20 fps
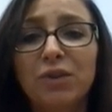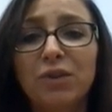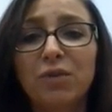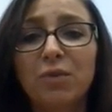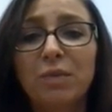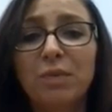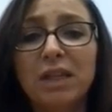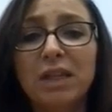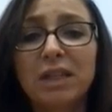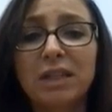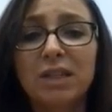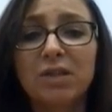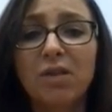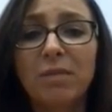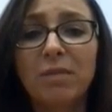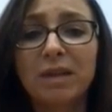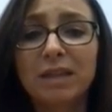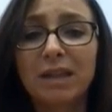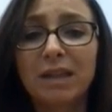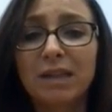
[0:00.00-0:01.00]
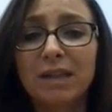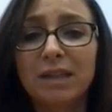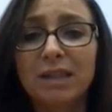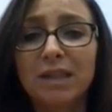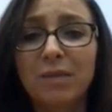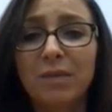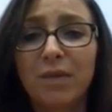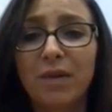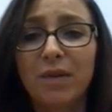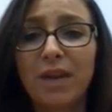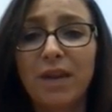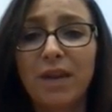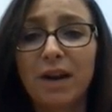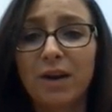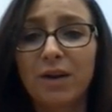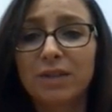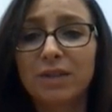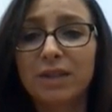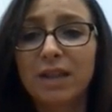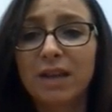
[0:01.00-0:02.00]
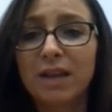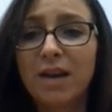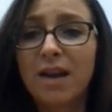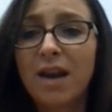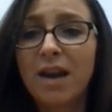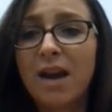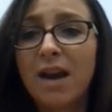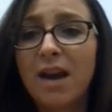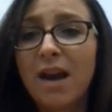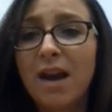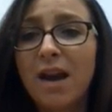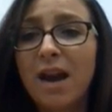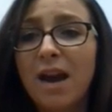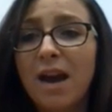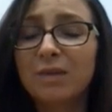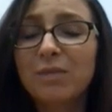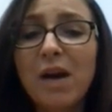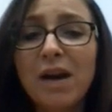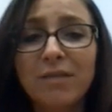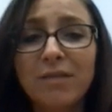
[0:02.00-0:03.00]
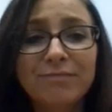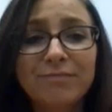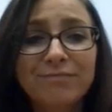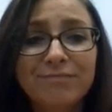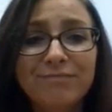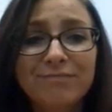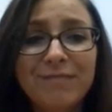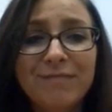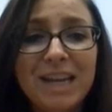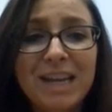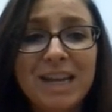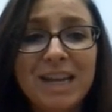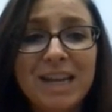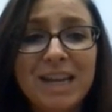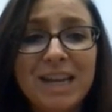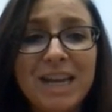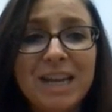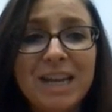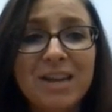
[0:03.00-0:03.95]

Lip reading: pieces. So I'm excited to see where that goes as well. Thank you.